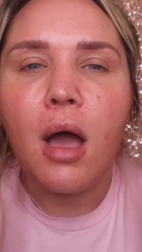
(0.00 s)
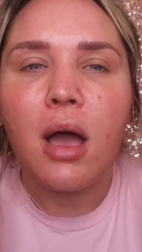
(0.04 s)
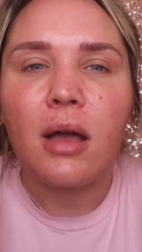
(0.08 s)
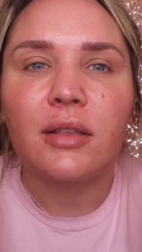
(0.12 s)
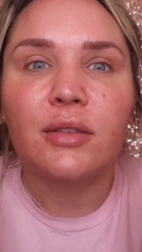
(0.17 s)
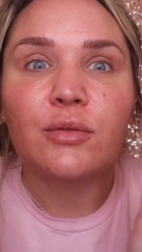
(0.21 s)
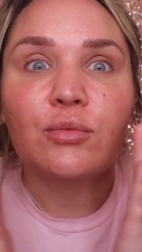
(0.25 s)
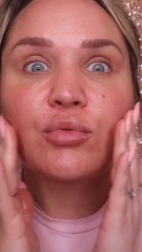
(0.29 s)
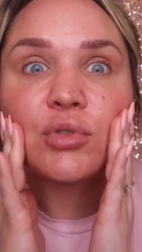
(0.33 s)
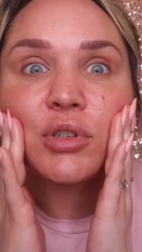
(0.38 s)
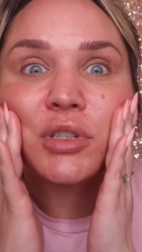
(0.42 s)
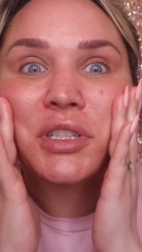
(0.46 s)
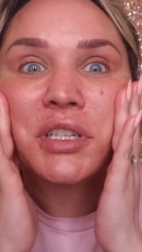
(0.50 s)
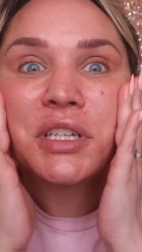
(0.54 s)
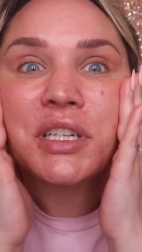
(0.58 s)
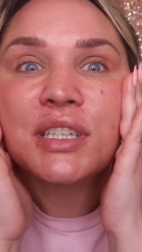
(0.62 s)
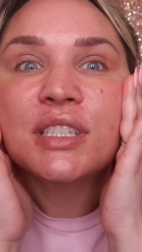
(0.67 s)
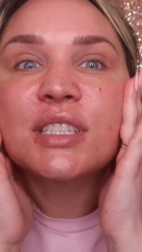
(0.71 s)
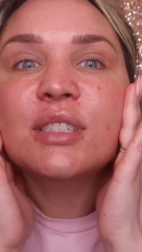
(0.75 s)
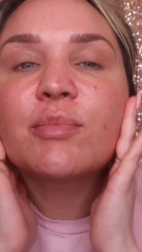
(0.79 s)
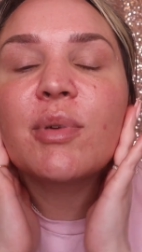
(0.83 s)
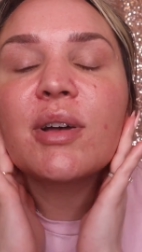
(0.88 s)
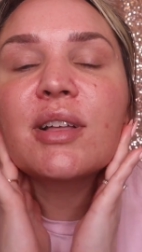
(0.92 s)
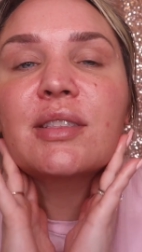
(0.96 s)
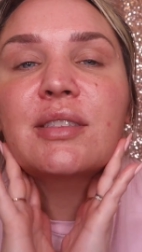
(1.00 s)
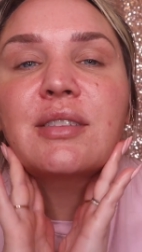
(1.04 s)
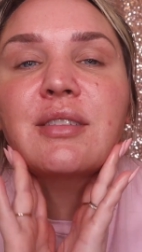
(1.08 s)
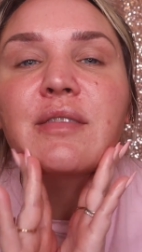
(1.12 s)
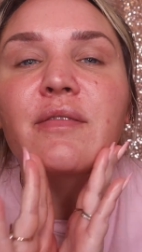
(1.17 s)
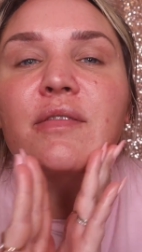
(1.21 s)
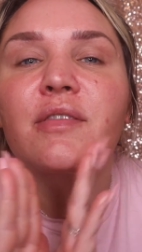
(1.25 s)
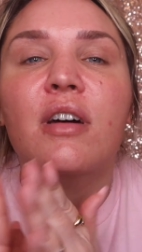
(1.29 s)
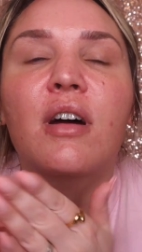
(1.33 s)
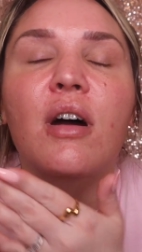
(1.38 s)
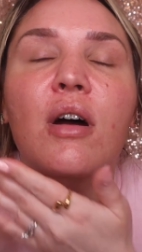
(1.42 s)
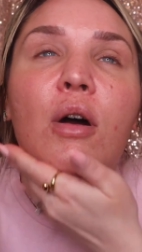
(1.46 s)
It's really
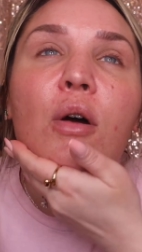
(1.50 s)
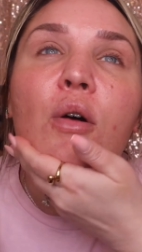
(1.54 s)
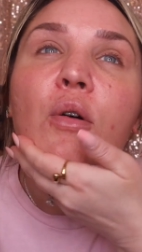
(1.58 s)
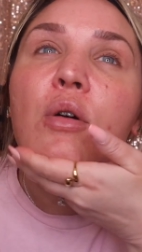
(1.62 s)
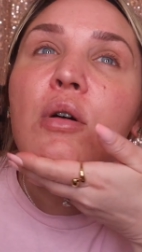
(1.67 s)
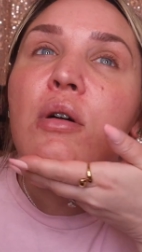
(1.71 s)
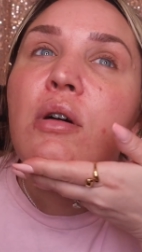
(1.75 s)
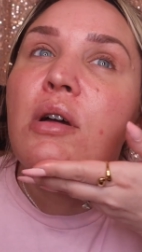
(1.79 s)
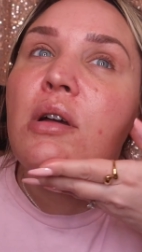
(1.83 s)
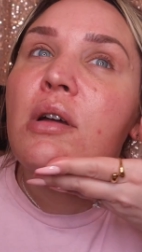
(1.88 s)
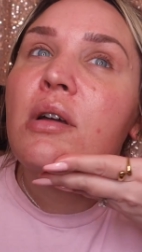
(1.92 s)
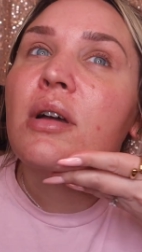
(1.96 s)
expensive though.